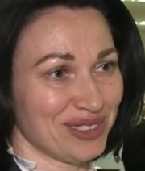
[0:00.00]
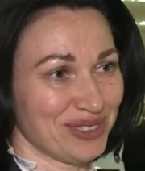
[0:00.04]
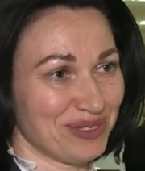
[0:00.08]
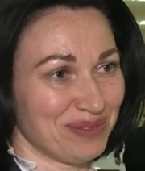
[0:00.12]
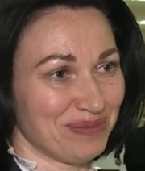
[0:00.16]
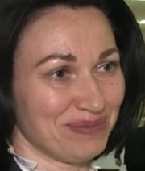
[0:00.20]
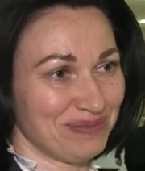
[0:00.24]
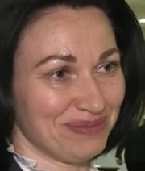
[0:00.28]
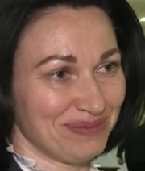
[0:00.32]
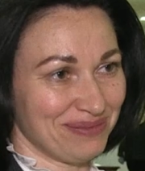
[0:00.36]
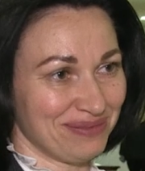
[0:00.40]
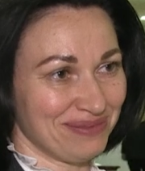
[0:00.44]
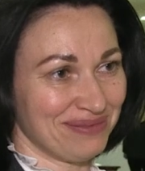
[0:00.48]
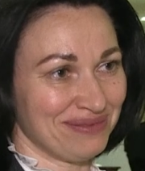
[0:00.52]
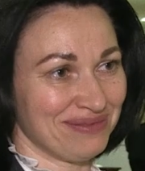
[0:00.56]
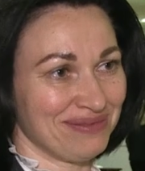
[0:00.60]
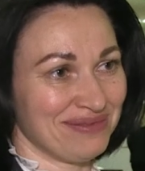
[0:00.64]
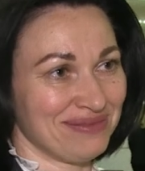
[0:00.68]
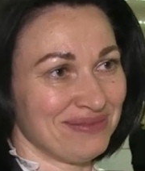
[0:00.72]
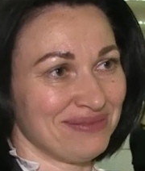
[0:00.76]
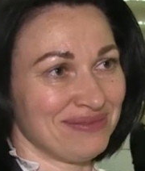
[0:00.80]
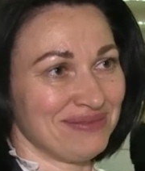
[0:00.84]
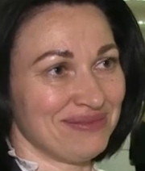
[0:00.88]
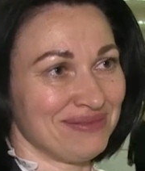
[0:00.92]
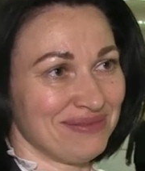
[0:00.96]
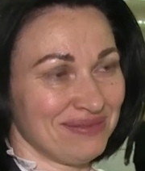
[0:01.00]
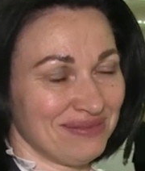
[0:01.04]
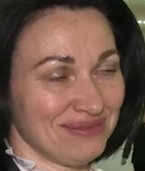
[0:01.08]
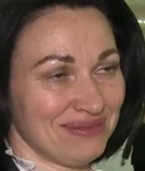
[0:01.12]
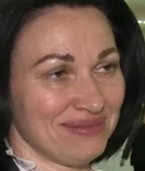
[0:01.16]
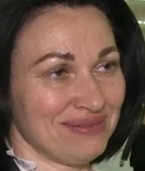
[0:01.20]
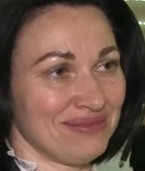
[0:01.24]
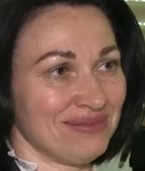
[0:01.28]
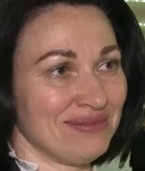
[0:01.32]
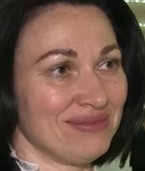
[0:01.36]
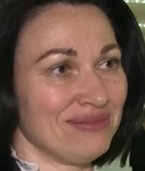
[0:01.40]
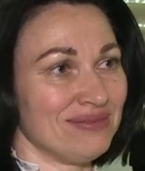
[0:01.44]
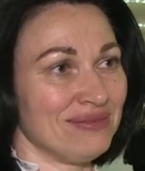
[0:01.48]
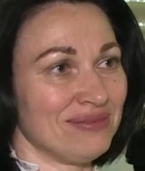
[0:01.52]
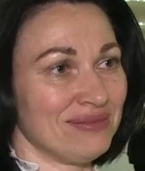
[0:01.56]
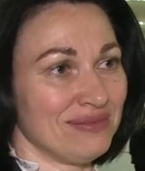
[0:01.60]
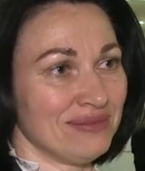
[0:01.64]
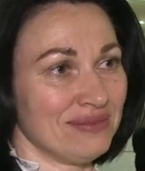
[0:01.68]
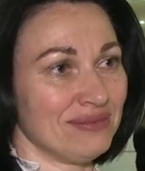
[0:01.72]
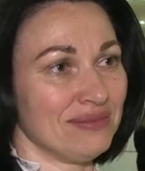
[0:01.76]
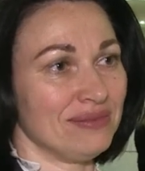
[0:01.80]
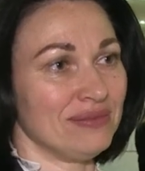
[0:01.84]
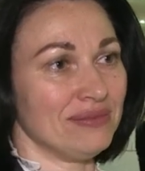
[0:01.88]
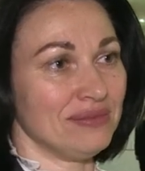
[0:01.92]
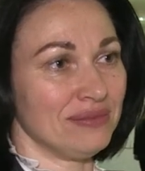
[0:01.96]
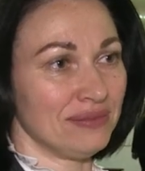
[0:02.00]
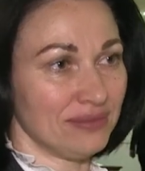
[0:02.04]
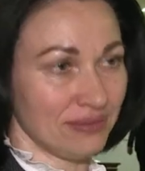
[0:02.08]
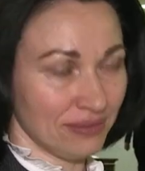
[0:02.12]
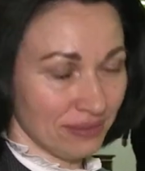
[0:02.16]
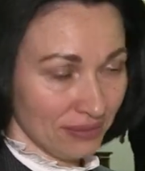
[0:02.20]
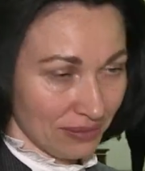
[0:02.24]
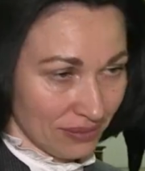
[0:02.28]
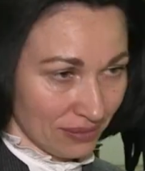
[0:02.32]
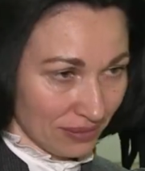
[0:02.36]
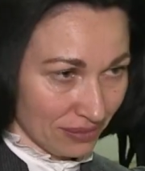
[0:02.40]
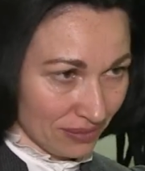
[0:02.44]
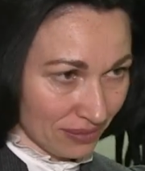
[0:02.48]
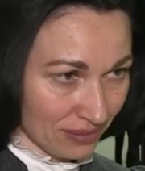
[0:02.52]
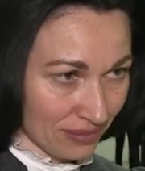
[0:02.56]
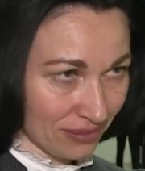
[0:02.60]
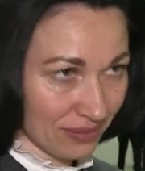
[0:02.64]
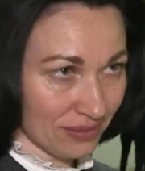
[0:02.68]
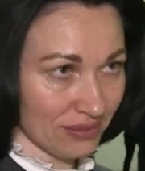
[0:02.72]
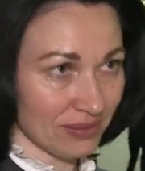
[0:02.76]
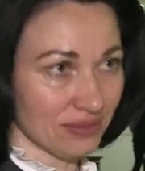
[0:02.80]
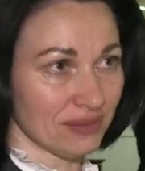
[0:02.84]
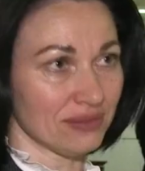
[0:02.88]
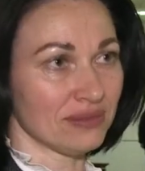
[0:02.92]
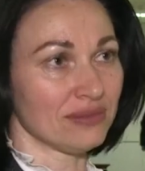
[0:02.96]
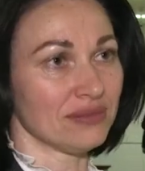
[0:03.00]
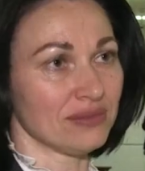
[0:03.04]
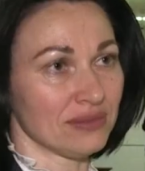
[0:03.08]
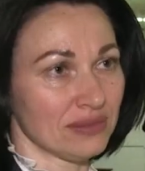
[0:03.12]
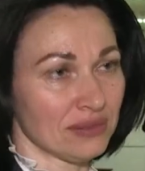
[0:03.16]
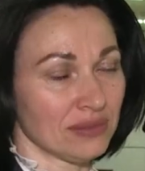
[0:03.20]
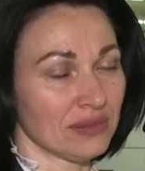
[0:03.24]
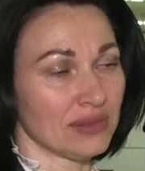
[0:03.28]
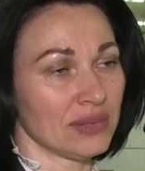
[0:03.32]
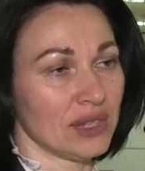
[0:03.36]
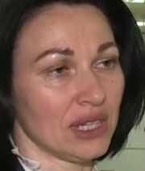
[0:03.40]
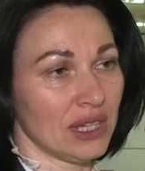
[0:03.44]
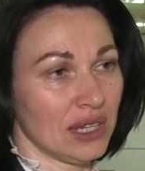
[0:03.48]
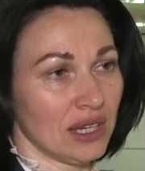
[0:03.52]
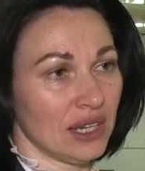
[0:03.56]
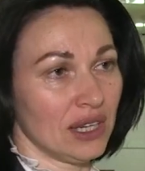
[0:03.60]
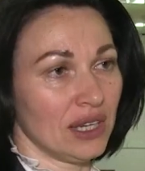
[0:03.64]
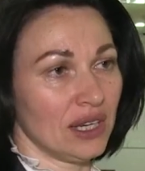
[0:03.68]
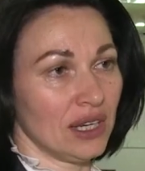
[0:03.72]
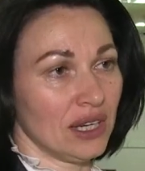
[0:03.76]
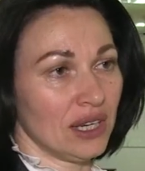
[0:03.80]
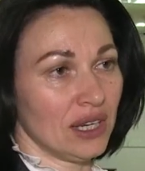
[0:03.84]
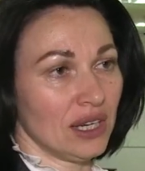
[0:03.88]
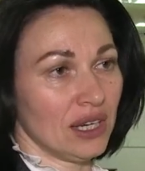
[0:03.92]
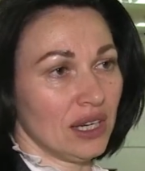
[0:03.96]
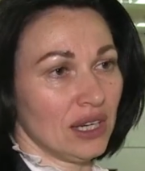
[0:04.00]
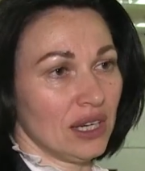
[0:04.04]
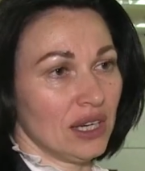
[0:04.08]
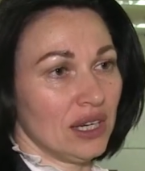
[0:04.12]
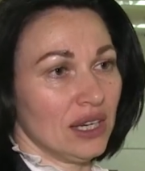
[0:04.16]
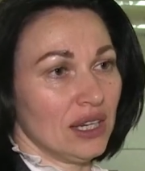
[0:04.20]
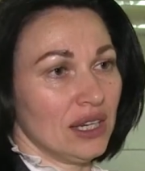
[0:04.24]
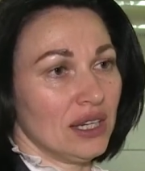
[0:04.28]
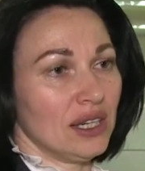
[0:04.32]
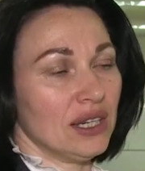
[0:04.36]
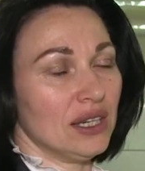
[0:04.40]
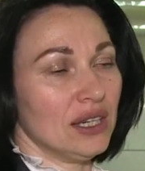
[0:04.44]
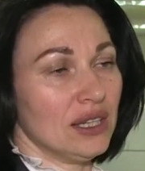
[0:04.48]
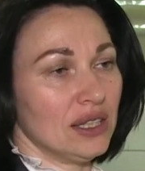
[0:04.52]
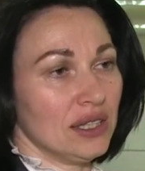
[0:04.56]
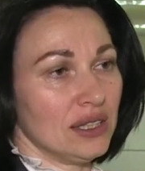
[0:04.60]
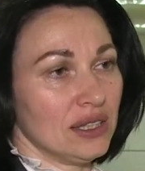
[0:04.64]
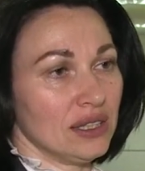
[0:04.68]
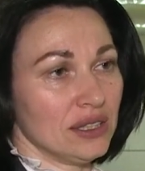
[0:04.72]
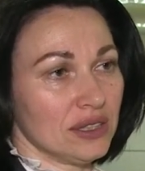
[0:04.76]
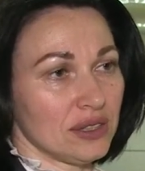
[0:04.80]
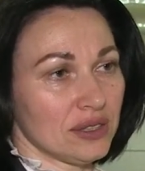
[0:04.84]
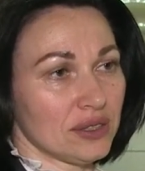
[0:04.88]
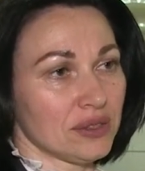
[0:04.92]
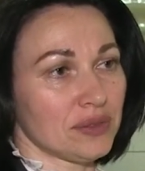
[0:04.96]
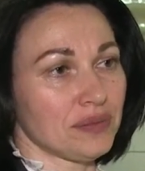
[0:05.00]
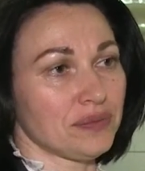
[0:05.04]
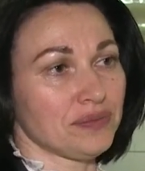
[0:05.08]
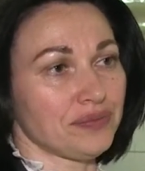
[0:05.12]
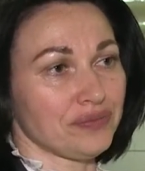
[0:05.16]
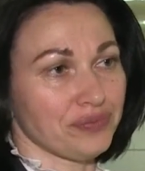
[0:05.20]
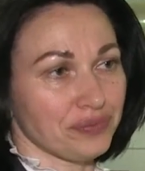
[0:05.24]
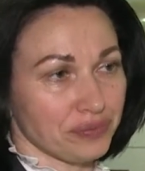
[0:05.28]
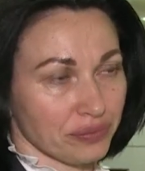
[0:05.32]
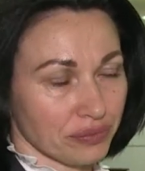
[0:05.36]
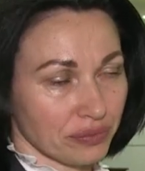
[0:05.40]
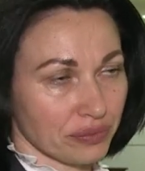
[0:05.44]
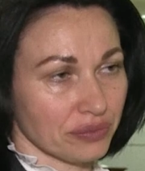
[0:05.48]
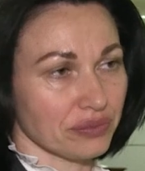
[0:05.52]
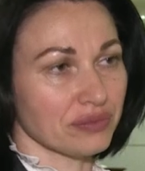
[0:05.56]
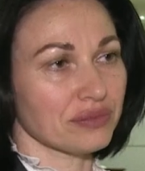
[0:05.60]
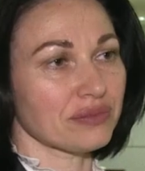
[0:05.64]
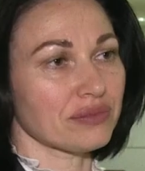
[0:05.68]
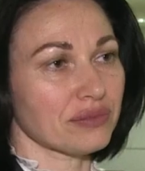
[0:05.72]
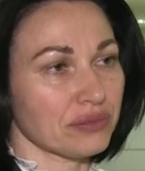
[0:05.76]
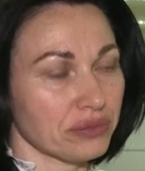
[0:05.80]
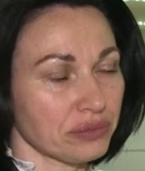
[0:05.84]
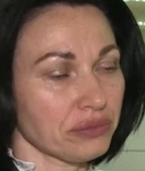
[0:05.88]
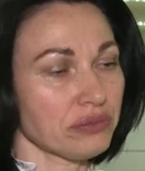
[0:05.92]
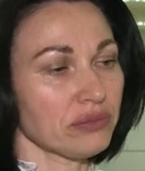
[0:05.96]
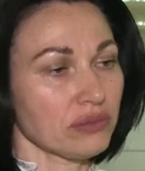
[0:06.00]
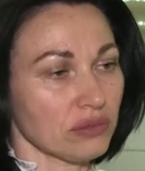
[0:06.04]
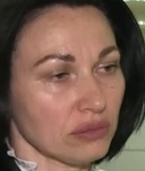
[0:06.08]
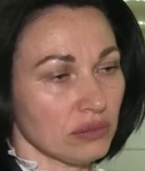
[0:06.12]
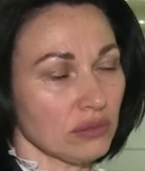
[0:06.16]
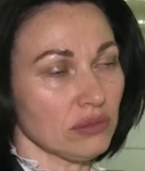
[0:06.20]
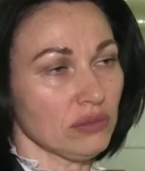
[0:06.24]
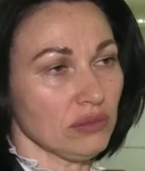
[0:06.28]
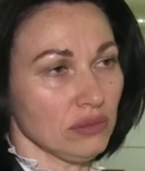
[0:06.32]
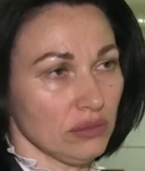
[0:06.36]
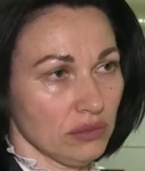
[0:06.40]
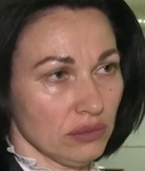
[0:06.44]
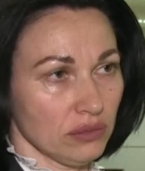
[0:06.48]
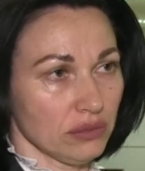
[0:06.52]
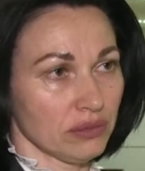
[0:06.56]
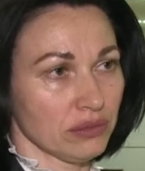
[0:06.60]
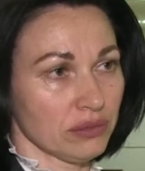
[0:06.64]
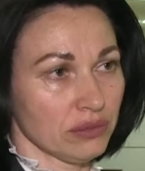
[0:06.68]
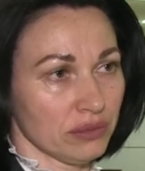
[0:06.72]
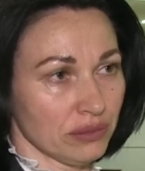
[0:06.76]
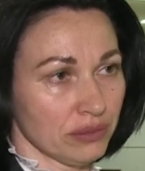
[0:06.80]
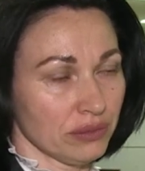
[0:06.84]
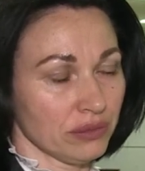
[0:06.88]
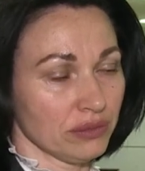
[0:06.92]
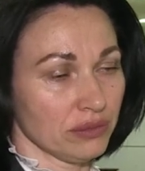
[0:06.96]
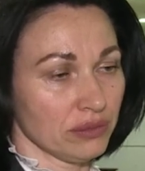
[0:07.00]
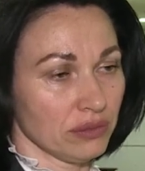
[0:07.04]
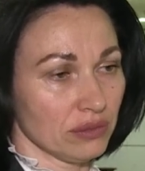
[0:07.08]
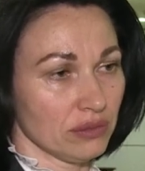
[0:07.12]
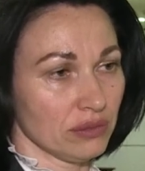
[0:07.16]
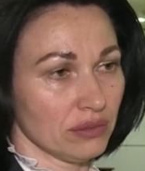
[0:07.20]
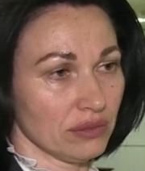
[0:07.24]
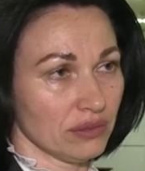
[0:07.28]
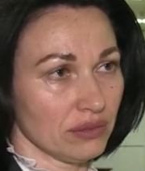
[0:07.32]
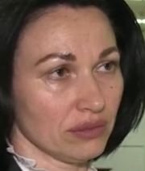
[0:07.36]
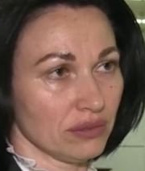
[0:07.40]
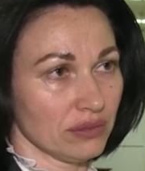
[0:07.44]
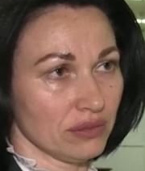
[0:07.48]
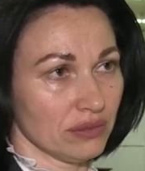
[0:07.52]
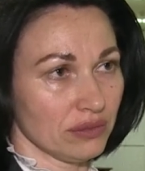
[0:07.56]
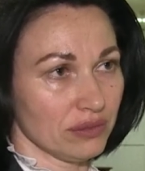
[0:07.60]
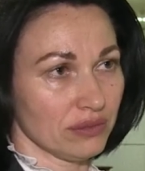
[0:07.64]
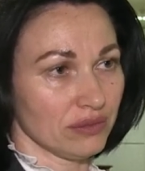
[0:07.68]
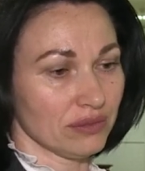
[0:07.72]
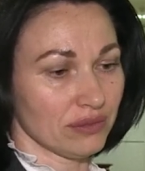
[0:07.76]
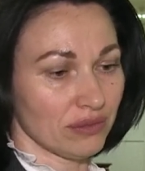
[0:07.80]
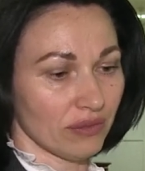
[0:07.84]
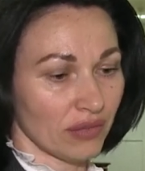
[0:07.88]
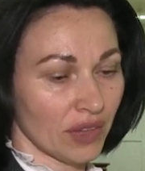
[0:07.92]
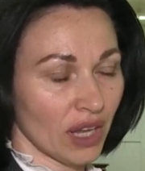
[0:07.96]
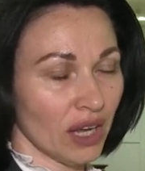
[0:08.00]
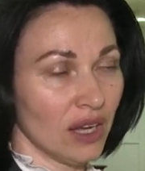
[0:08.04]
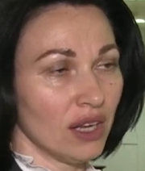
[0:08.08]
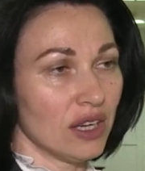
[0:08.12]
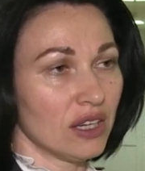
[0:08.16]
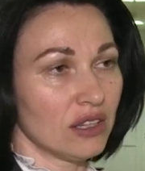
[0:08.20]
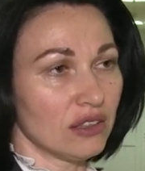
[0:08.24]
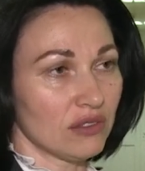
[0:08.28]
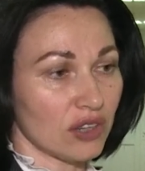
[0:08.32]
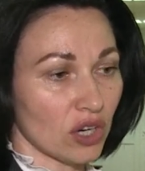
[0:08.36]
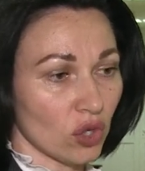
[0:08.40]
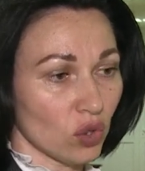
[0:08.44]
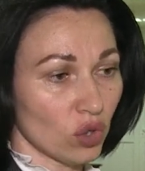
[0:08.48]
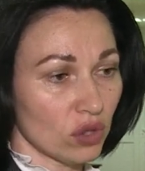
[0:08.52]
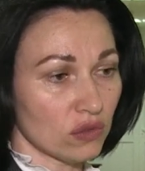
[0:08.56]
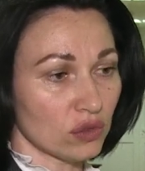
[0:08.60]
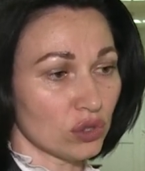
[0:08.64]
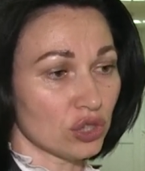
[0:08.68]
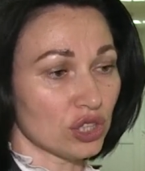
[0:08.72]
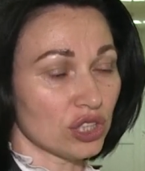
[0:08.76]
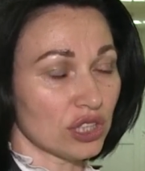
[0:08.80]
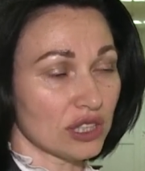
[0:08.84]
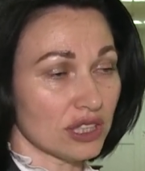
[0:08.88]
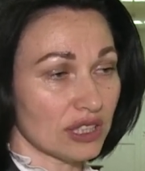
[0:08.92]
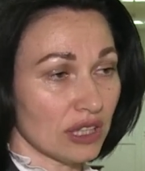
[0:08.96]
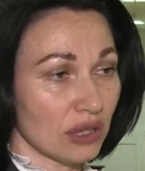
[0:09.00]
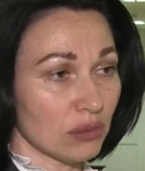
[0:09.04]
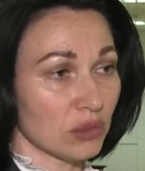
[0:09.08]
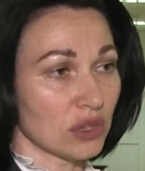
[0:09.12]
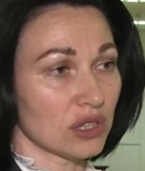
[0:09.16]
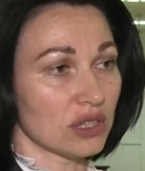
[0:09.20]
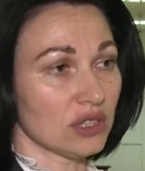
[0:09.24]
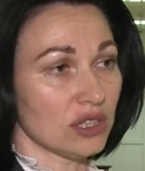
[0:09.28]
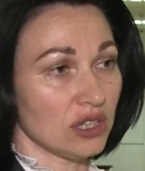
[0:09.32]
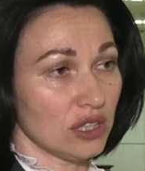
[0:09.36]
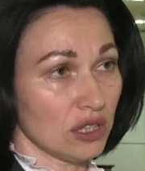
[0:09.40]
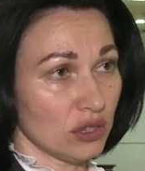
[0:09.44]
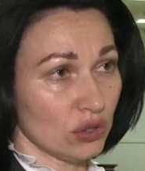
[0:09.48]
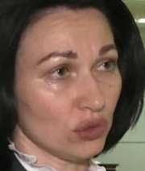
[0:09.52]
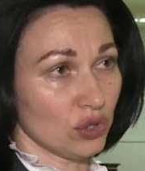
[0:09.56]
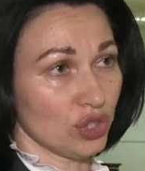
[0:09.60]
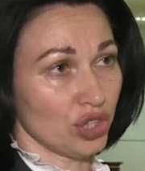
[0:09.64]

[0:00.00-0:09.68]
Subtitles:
But you understand it yourself that people's expectations are high regarding this court. They want to see first verdicts. How are you planning to meet those expectations?